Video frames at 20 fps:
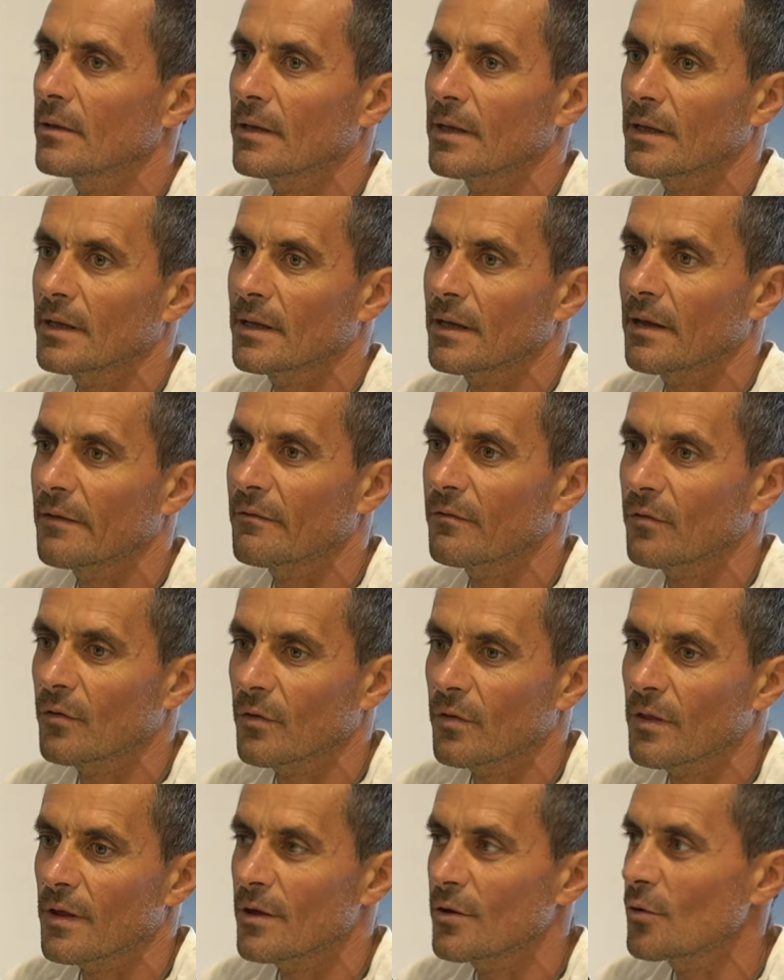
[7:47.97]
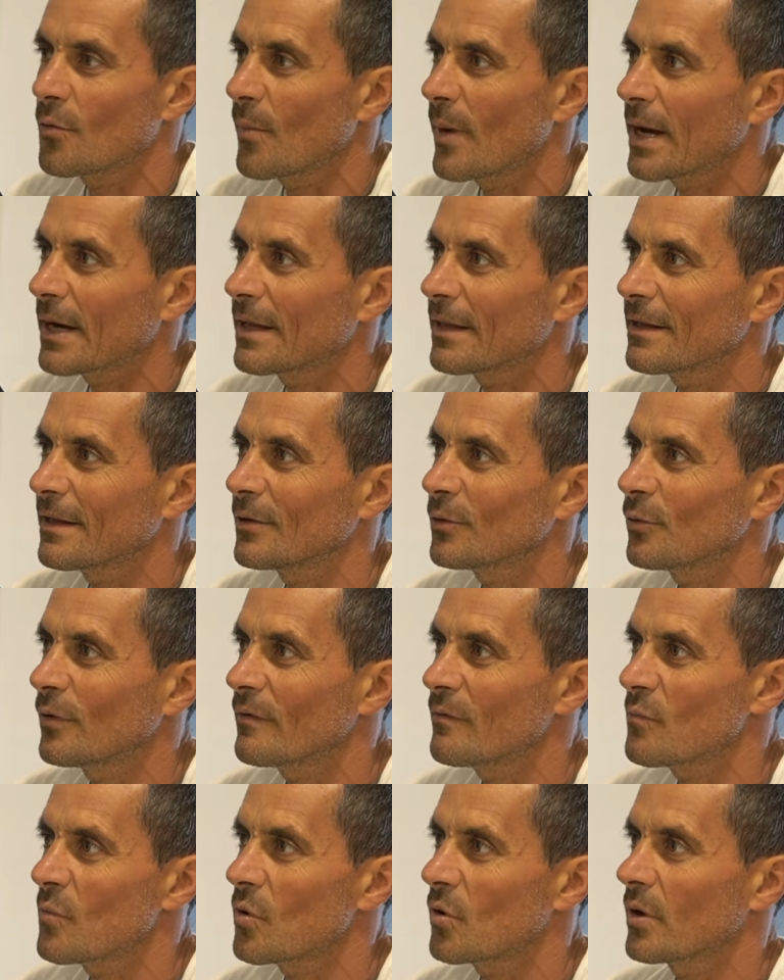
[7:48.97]
uh, for the humanity to
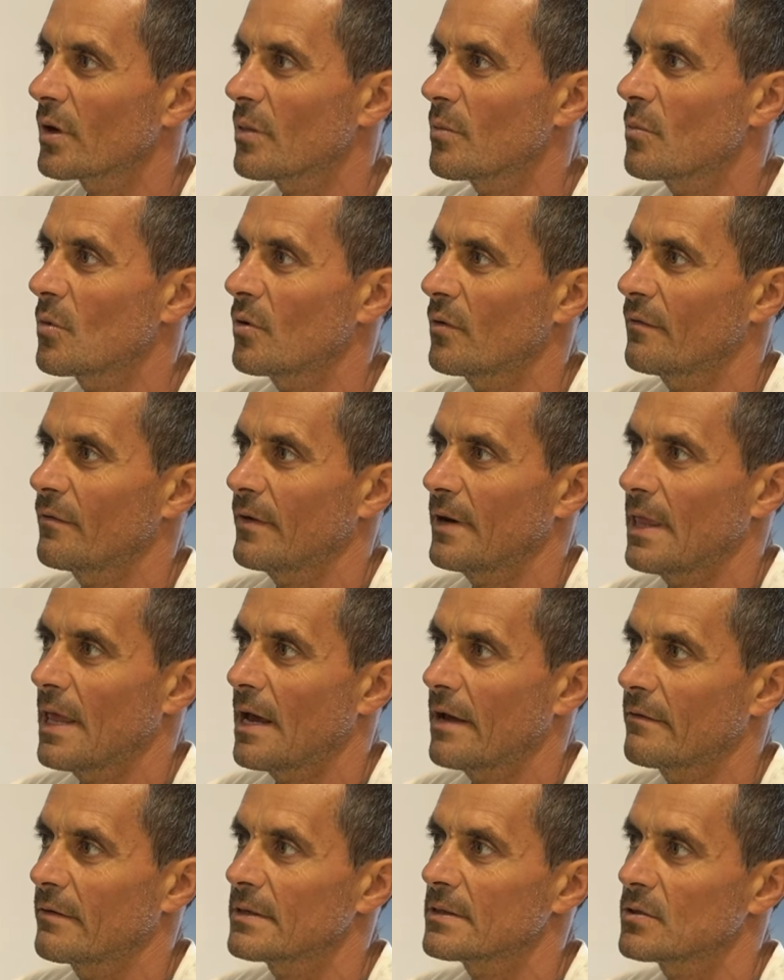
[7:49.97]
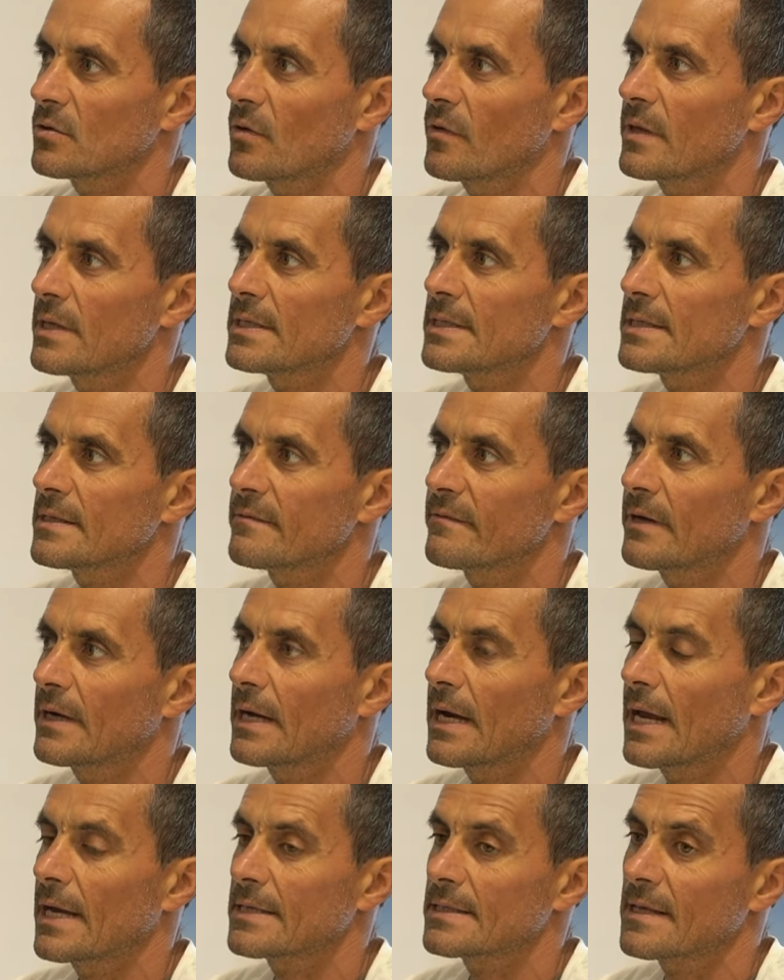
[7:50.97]
have more and more freedivers. Yes. So this is very
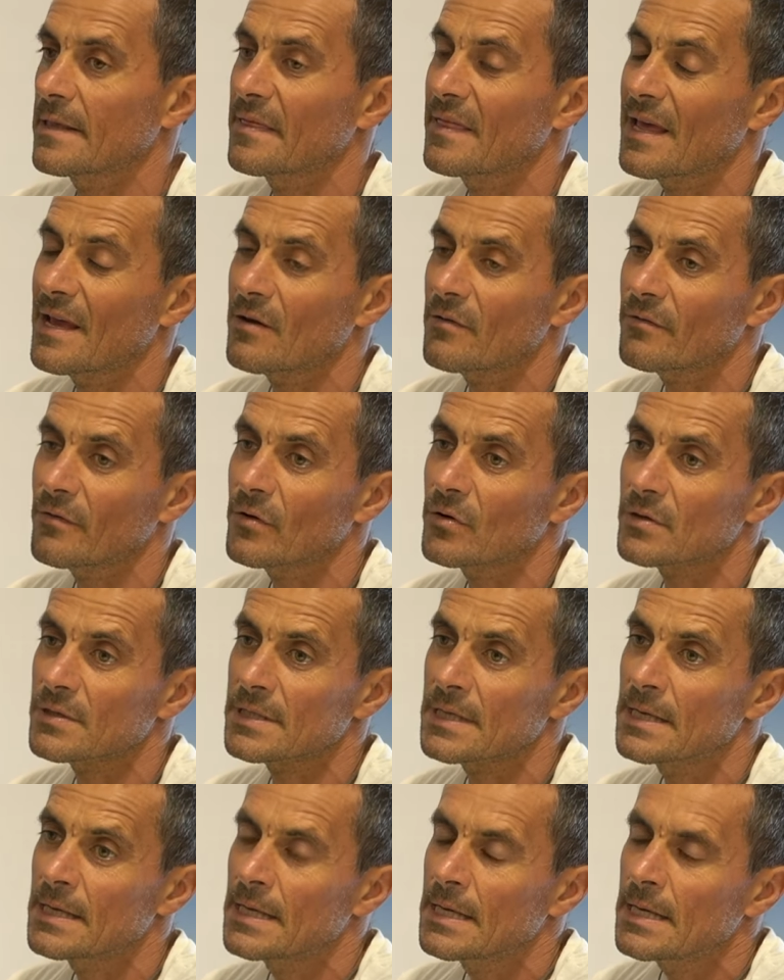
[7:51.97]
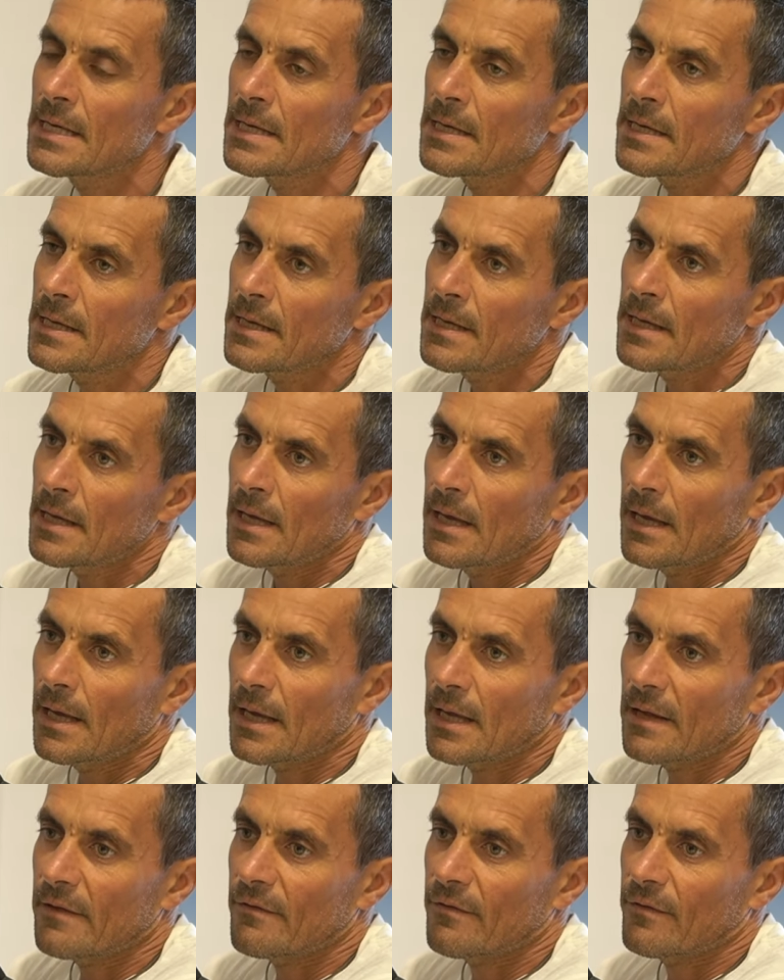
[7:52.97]
nice. And then of course,
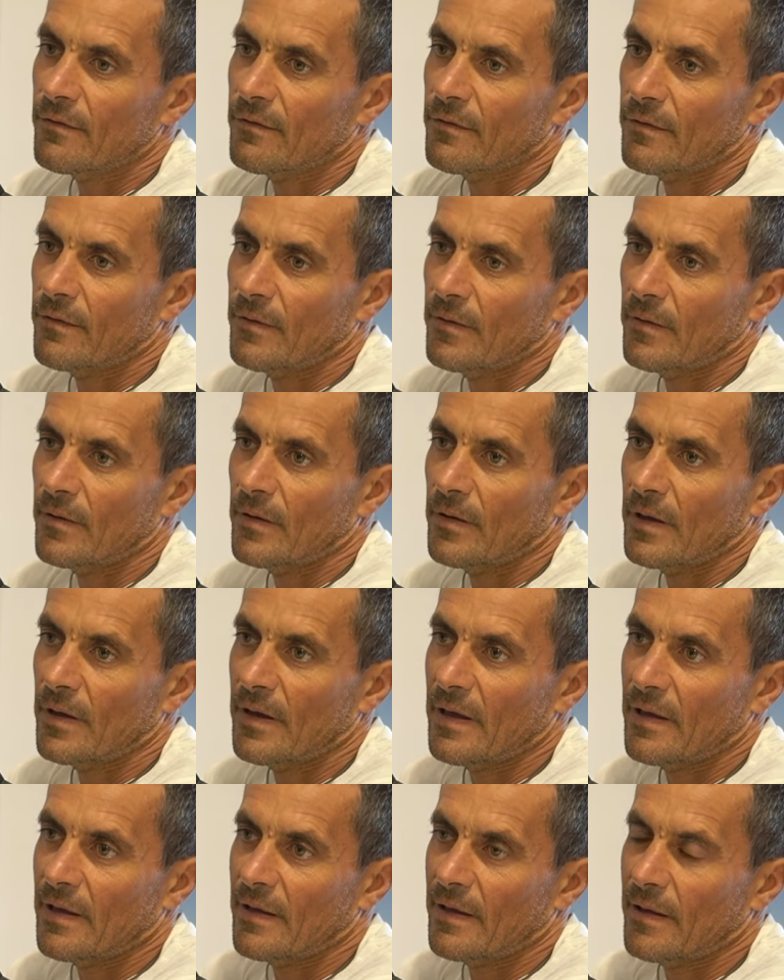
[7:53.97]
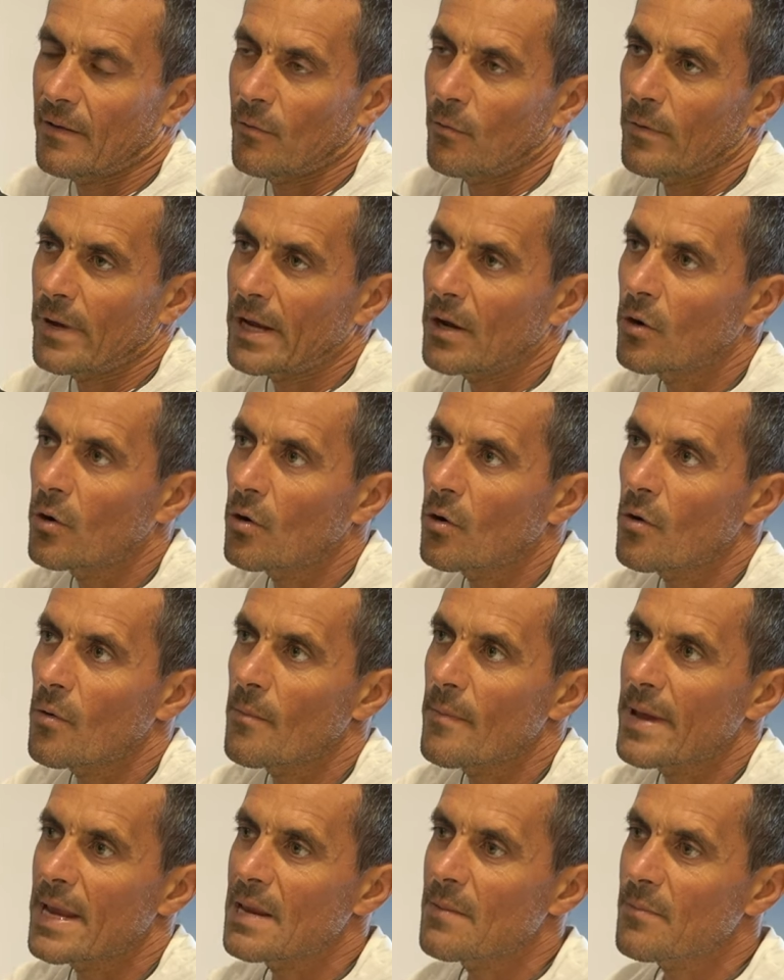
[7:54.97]
if uh, we go
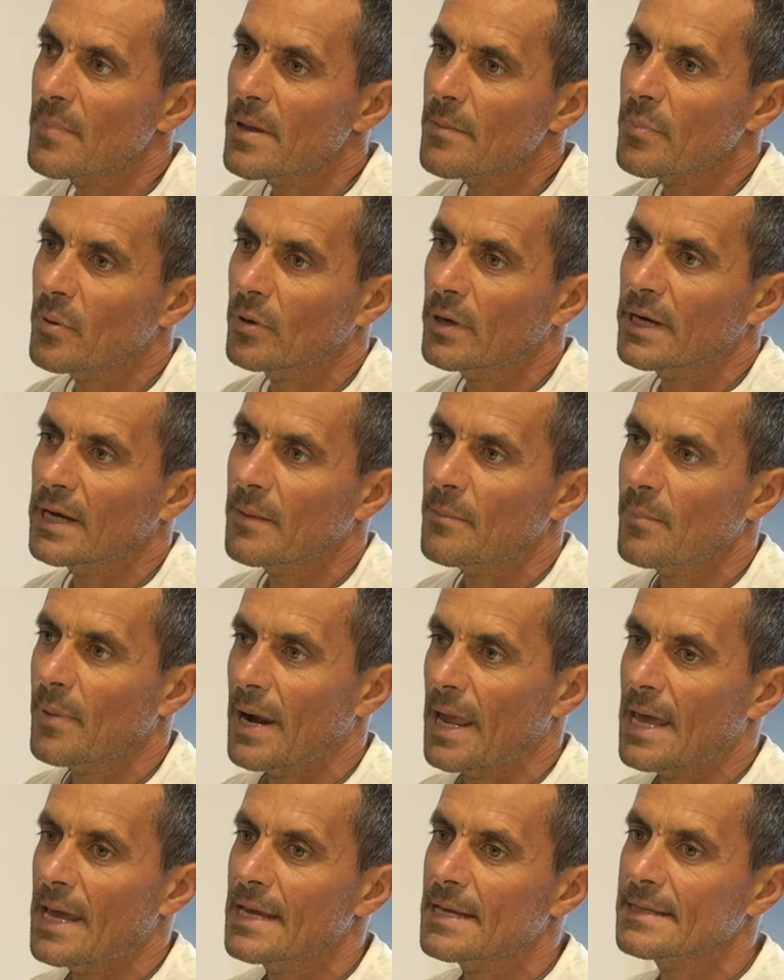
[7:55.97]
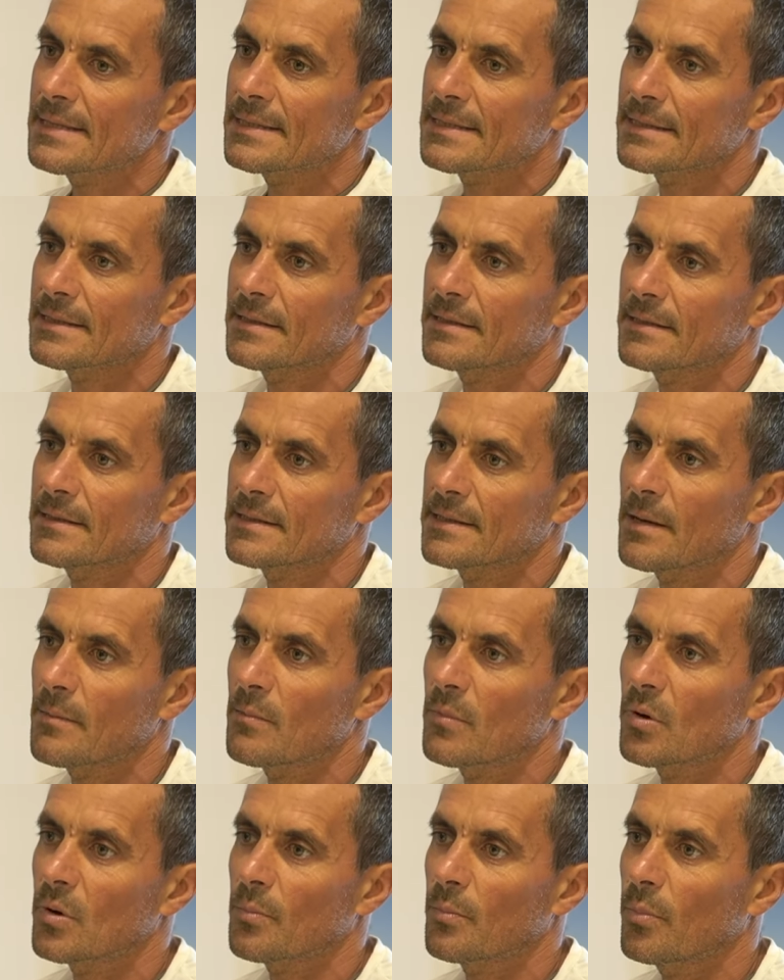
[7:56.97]
many people in a place, some
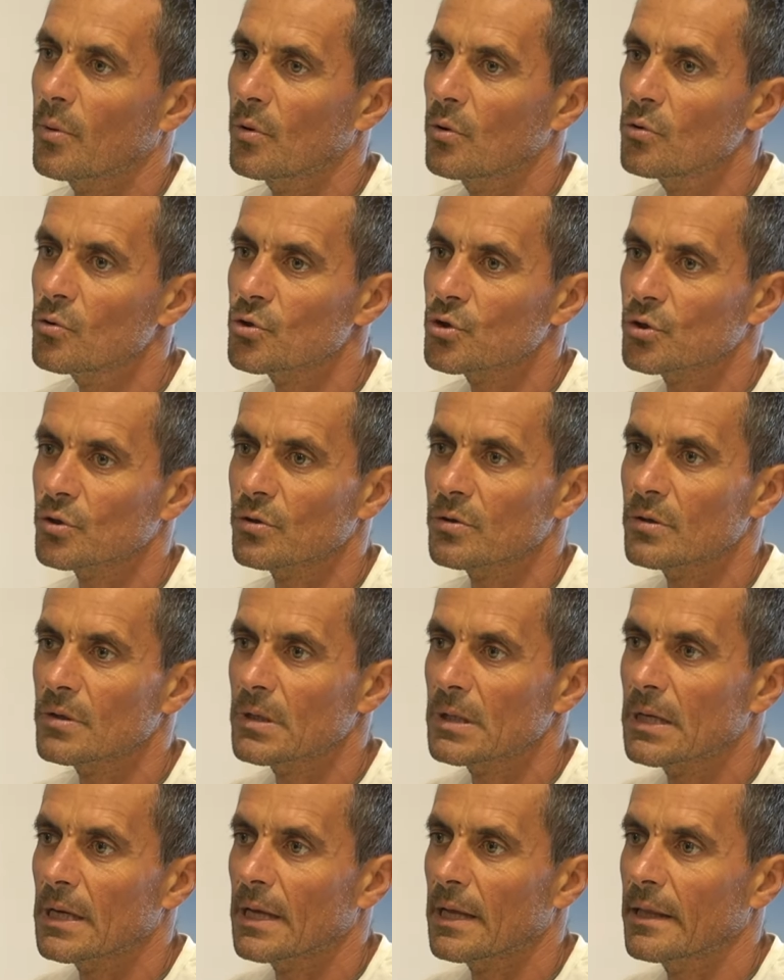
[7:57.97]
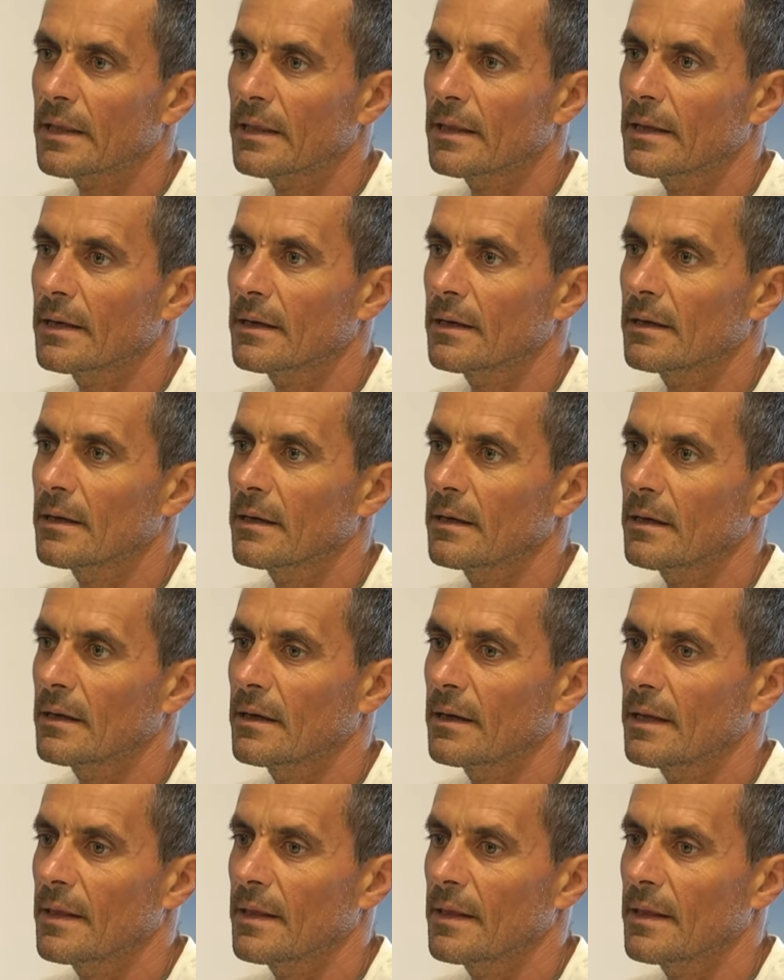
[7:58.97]
more pollution and uh,